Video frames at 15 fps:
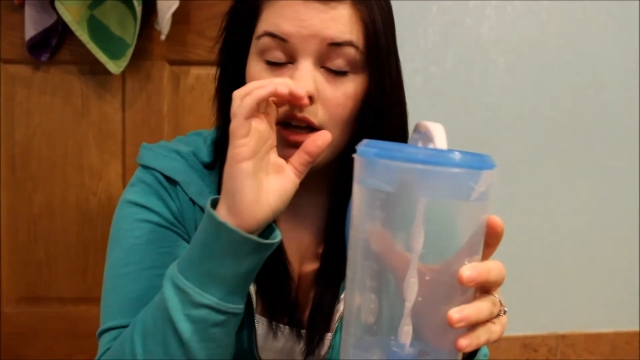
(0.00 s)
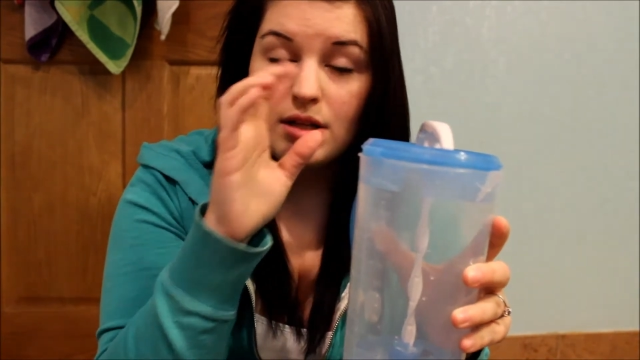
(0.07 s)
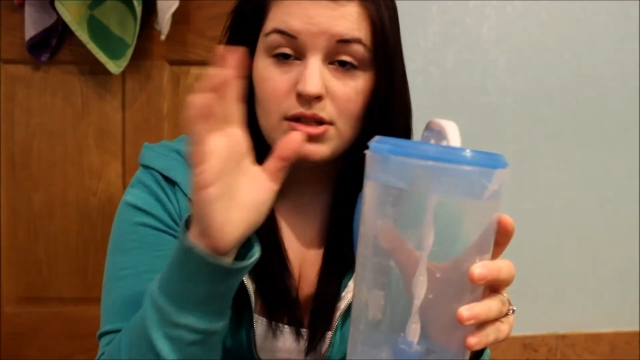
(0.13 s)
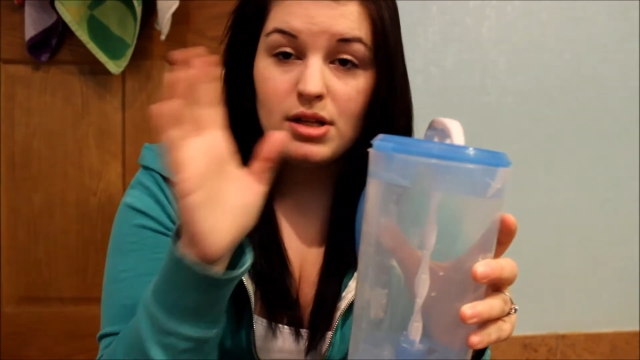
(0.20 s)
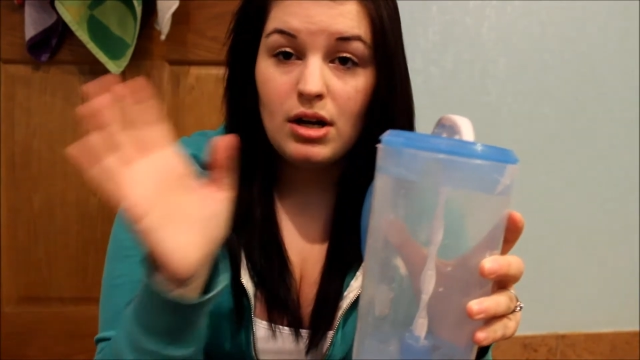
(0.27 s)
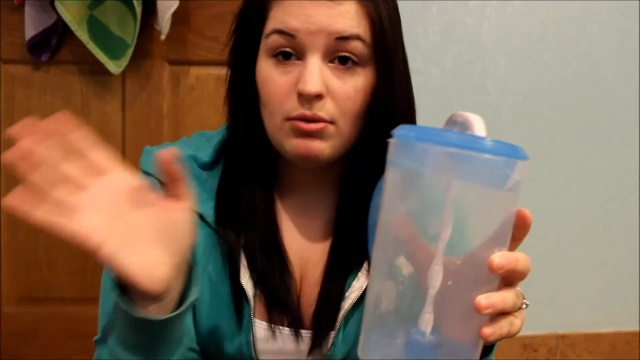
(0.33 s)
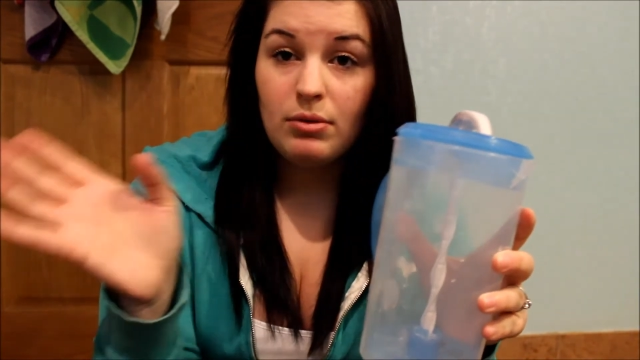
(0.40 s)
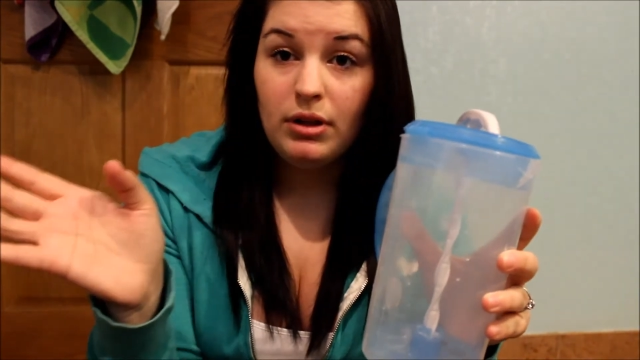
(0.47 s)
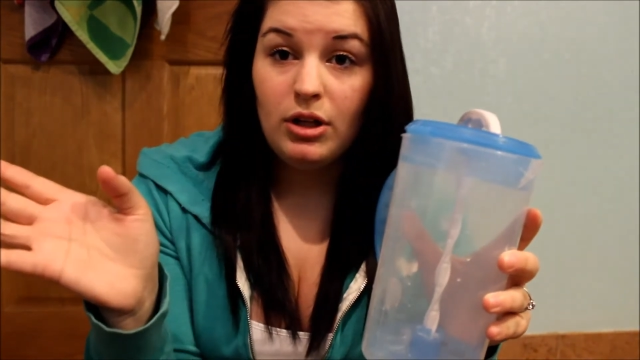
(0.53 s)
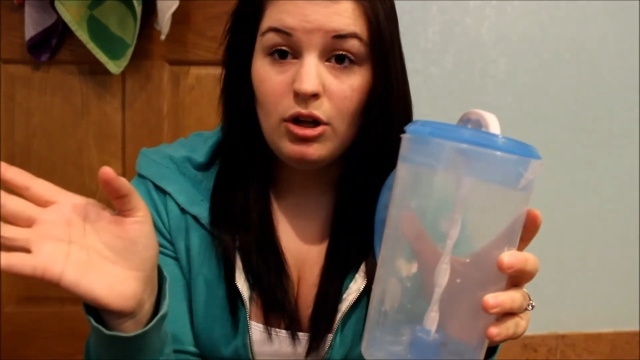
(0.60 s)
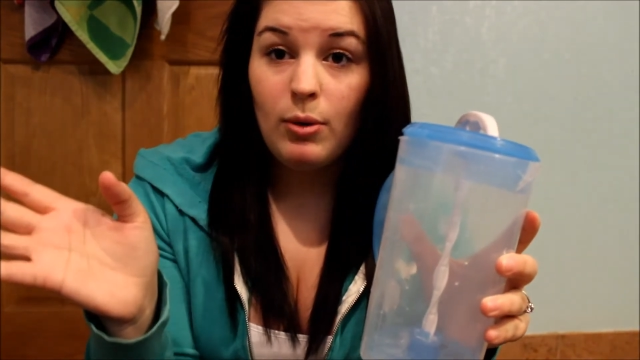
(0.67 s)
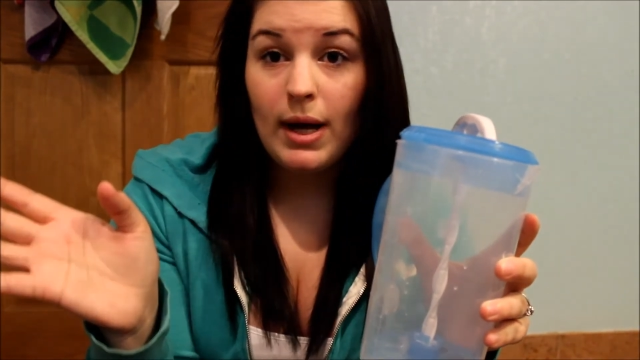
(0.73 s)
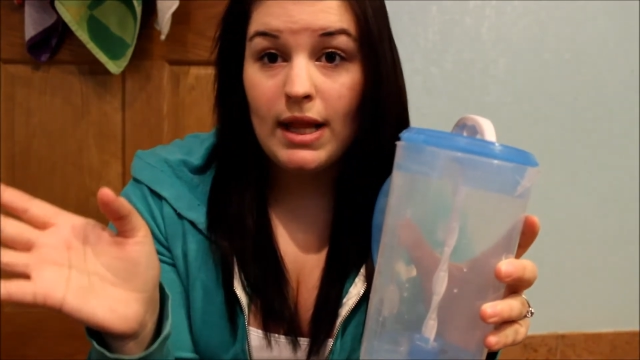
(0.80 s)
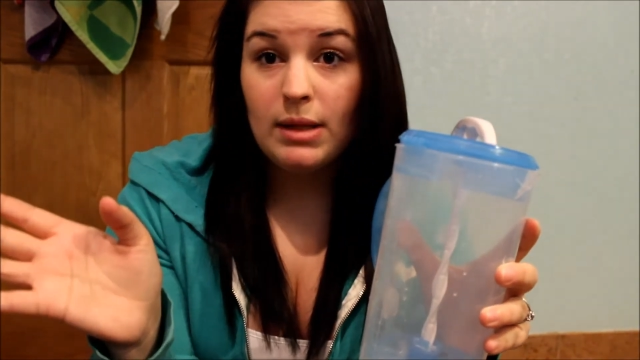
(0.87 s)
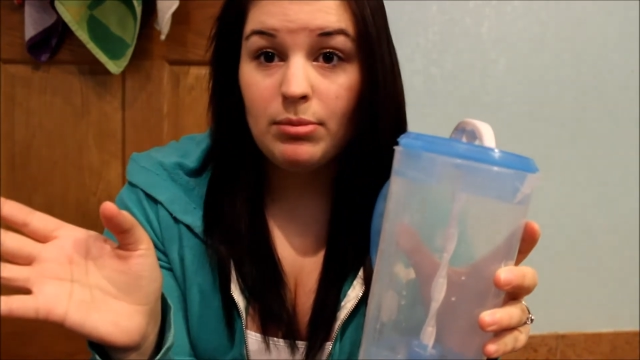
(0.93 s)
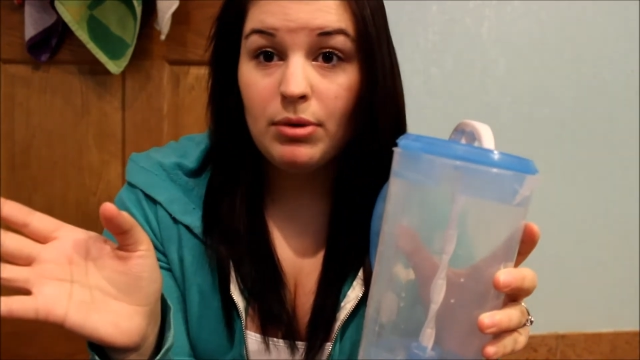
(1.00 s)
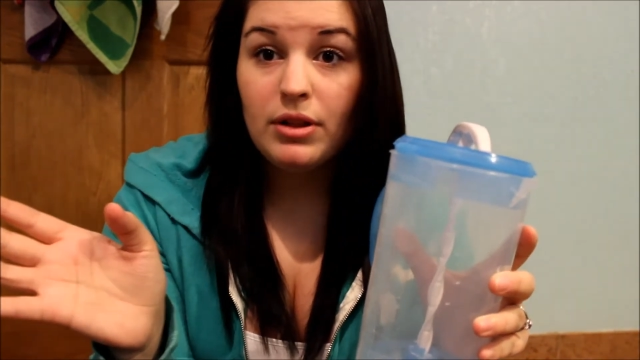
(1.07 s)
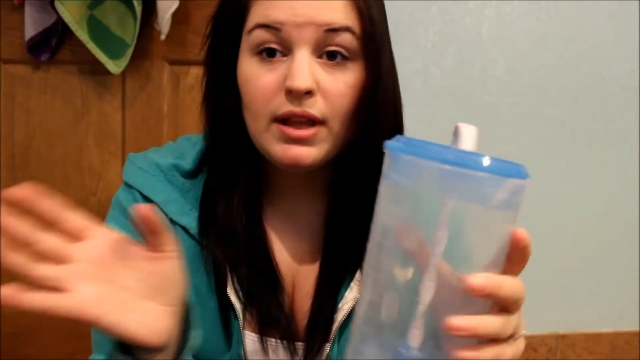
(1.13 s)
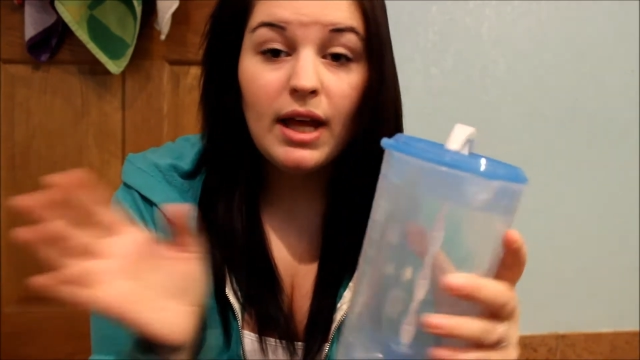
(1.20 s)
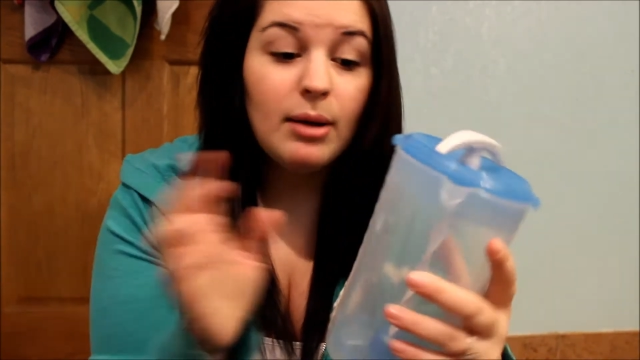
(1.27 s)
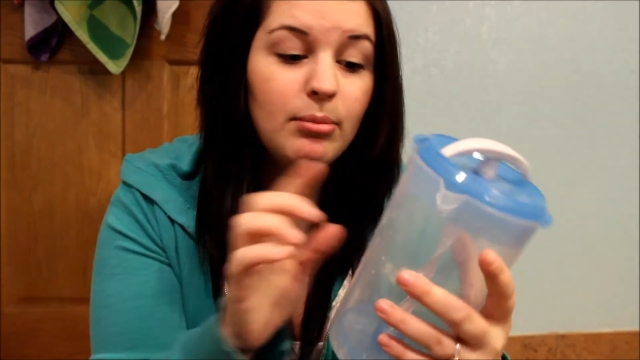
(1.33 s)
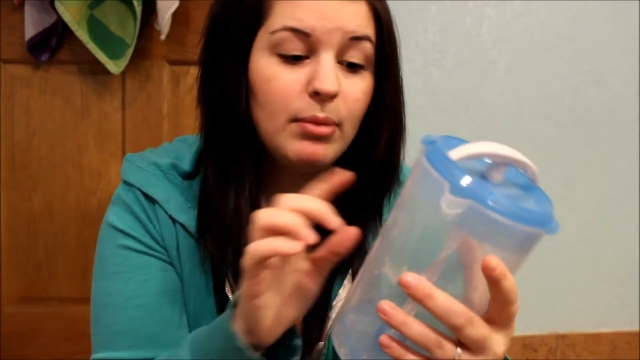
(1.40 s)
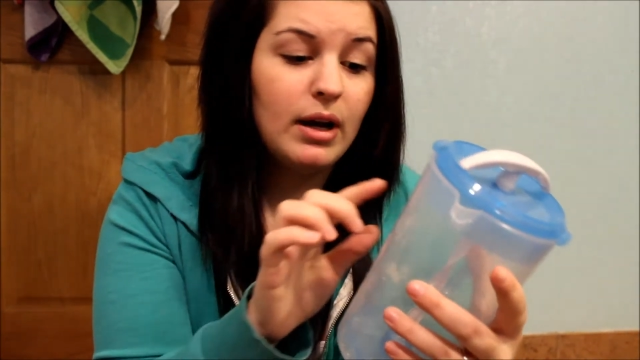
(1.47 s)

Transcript: so I don't really know why they put that,